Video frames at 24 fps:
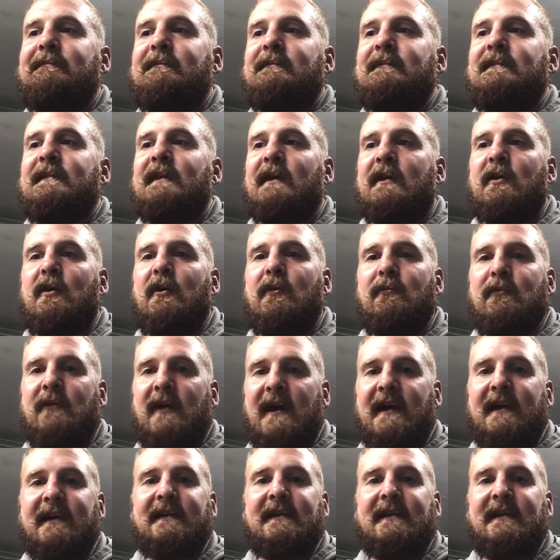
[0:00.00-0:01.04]
the
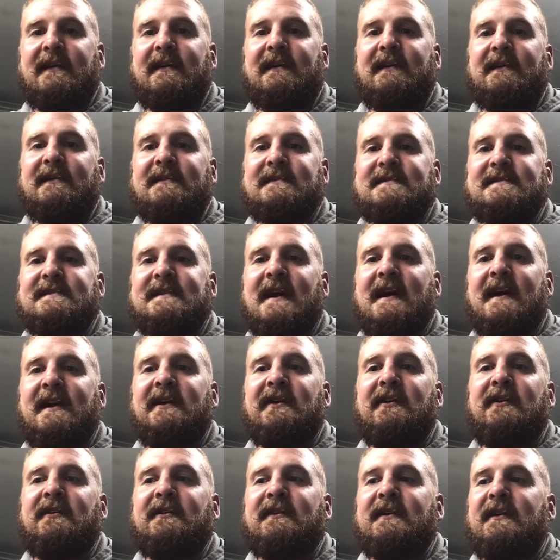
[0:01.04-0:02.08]
correct
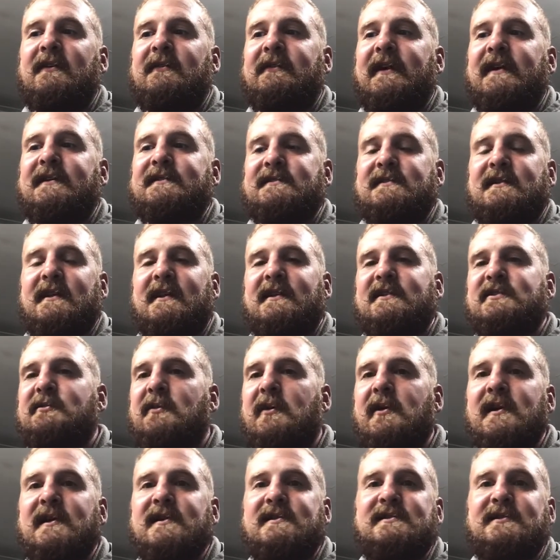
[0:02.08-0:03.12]
style, not just like a
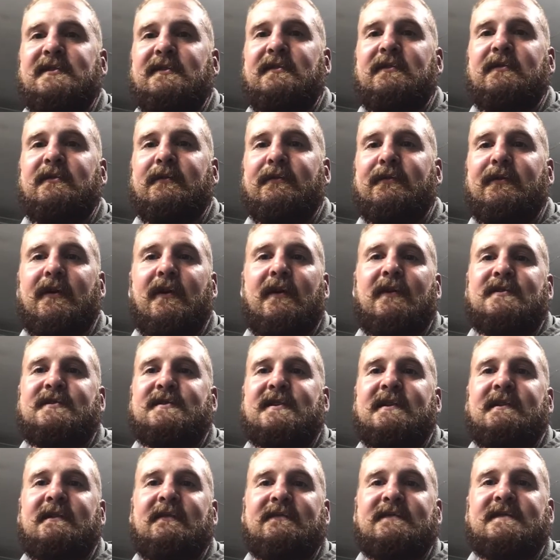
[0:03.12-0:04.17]
22
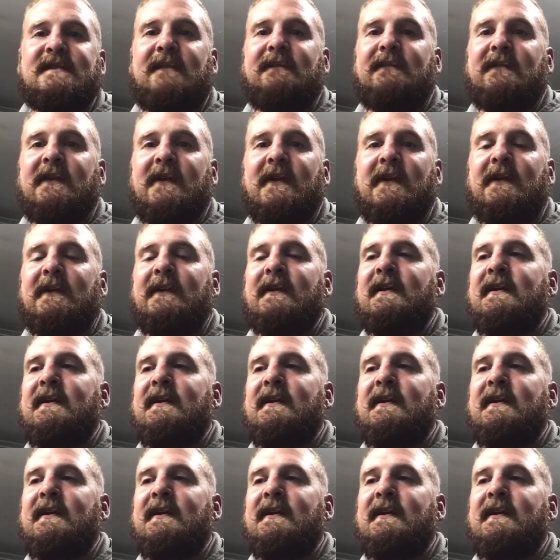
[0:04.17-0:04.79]
version of something.